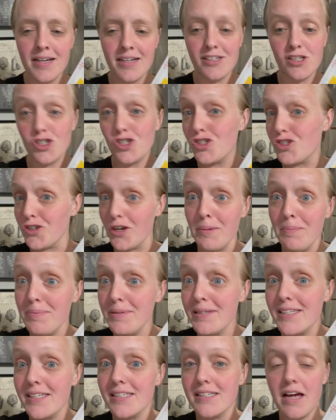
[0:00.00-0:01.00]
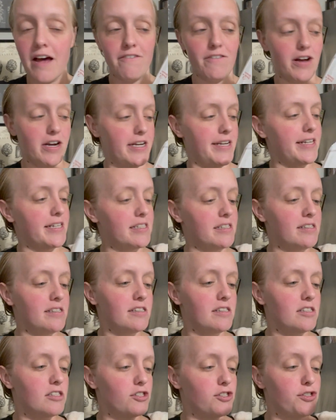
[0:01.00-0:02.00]
Strips of
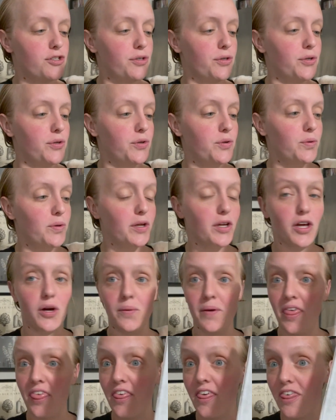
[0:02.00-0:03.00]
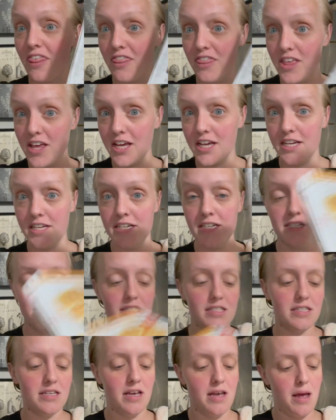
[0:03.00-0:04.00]
onions to go with
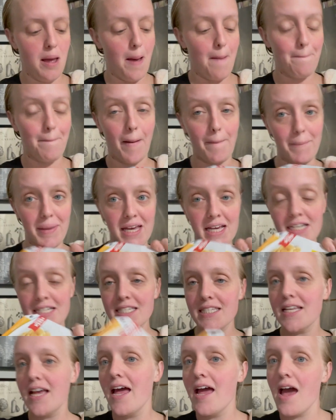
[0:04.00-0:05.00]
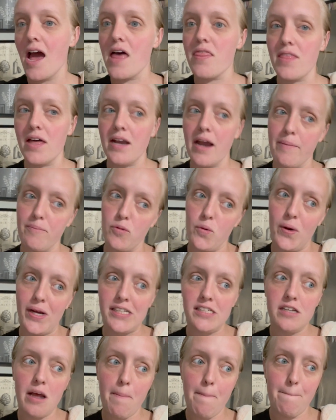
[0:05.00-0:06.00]
these puppies. And then I'm
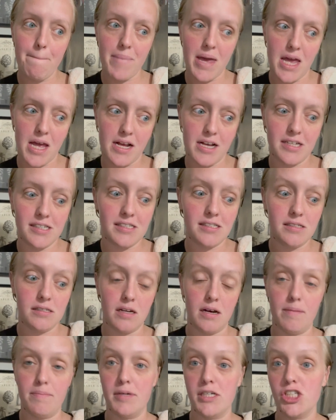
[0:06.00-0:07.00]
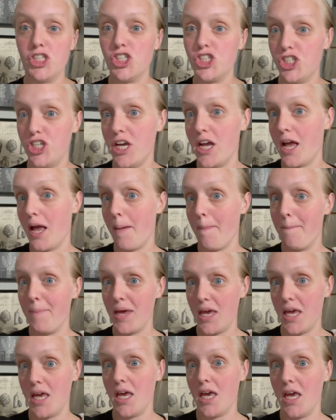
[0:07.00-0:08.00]
going to make some
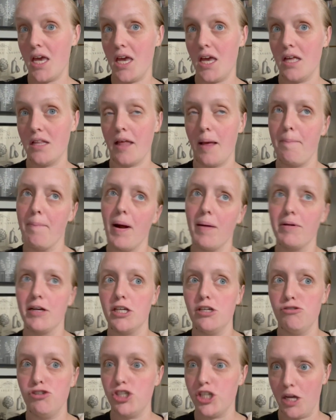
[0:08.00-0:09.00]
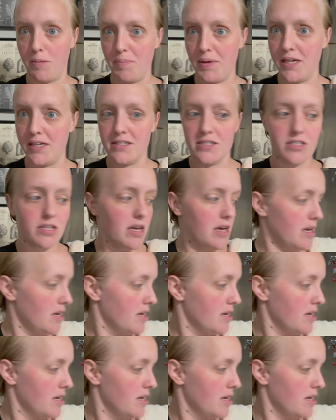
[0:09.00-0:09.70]
chickpea, like barbecue chickpeas.